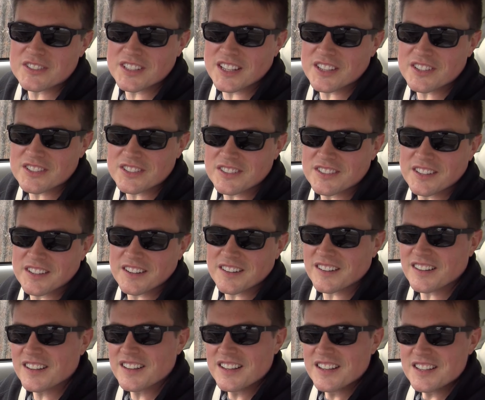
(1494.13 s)
stations
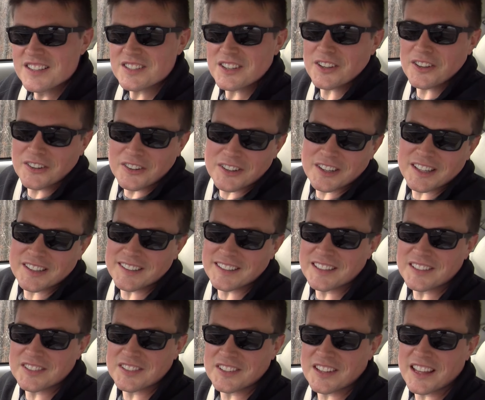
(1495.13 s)
here. So you don't get to
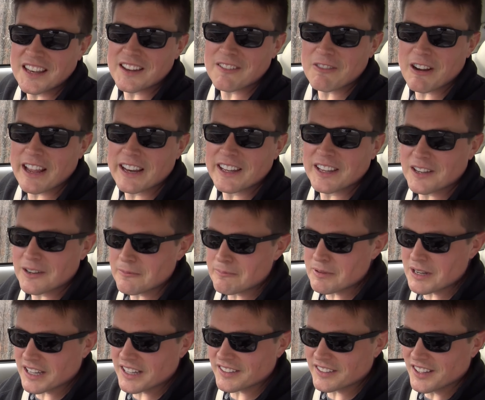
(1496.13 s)
listen to any radio.
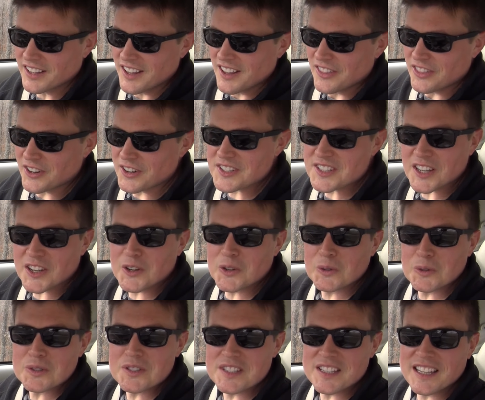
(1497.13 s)
But there is a
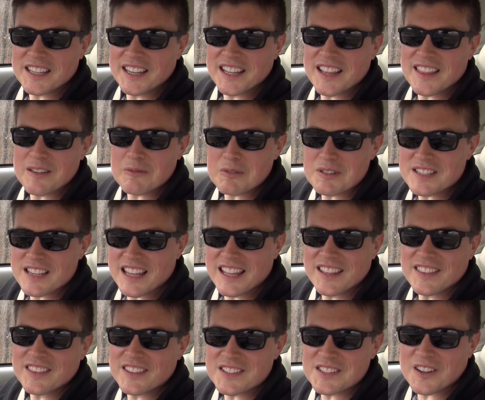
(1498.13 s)
cool C D that was
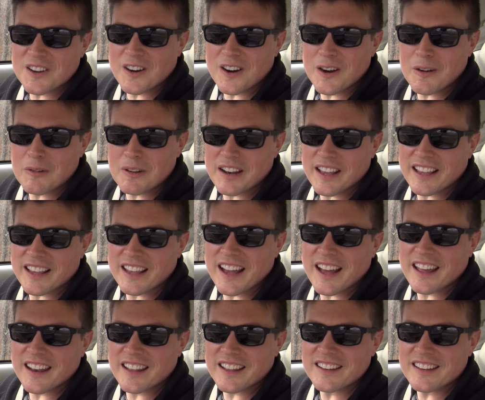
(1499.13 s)
in this car when I got